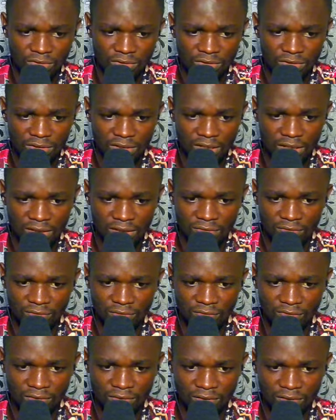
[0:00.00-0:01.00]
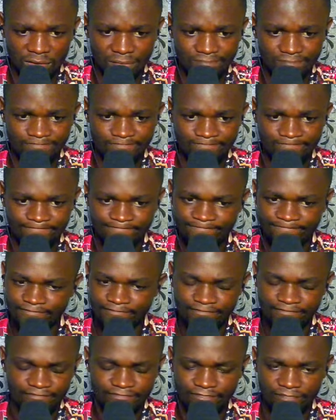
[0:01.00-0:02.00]
is kind of
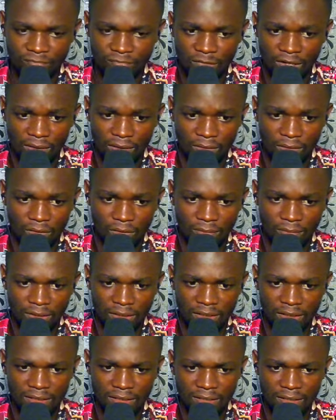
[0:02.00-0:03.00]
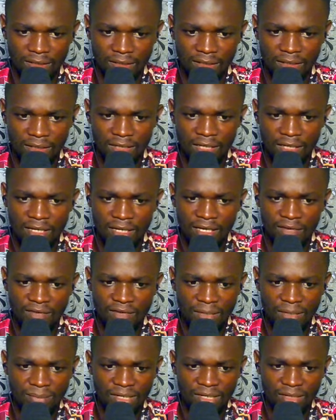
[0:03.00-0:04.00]
complicated here. If
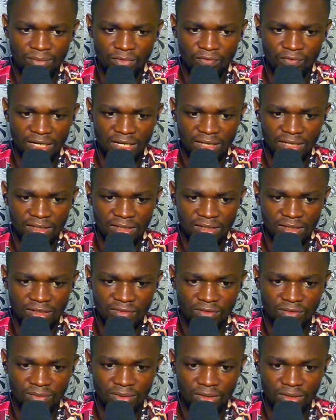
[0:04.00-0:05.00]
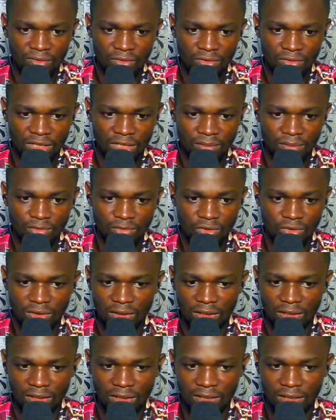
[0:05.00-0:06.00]
I play a move like this, if opponent goes capture
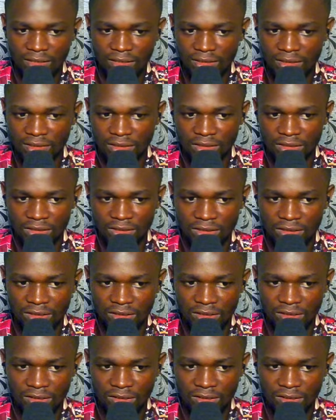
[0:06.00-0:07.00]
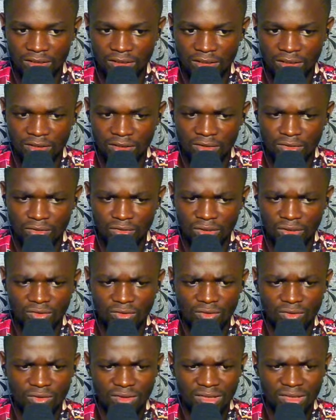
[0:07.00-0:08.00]
here, that is GG's. So I do
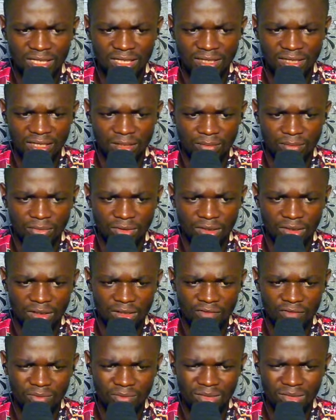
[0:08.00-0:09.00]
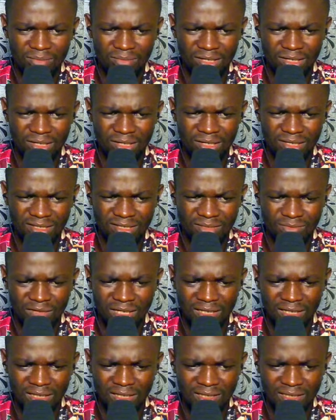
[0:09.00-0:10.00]
not see that happening. If opponent plays a move
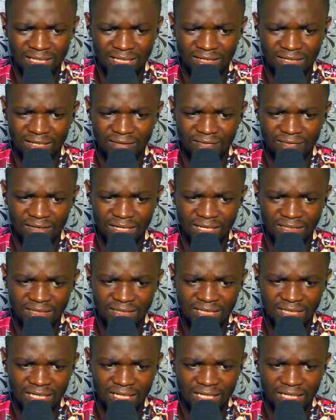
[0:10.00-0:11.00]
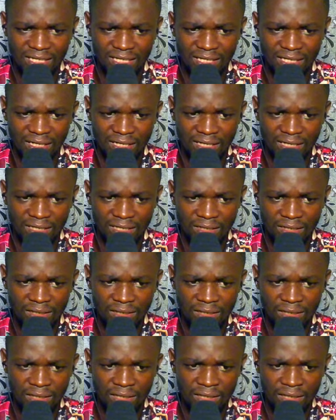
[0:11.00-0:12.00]
like this, I really feel like sacking here.
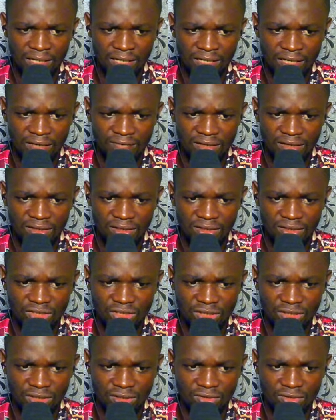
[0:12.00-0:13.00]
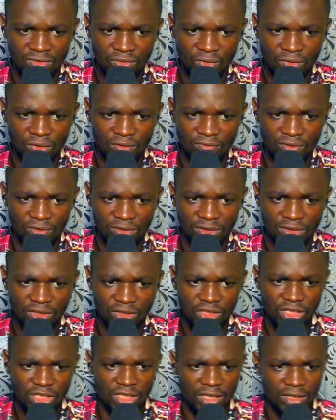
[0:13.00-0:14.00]
And after the trade, going for this
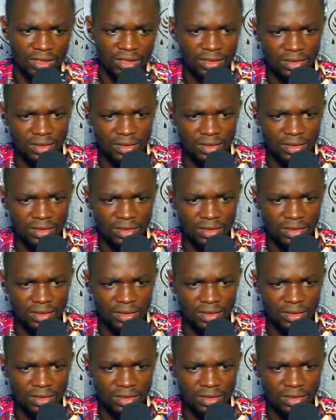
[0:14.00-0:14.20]
check.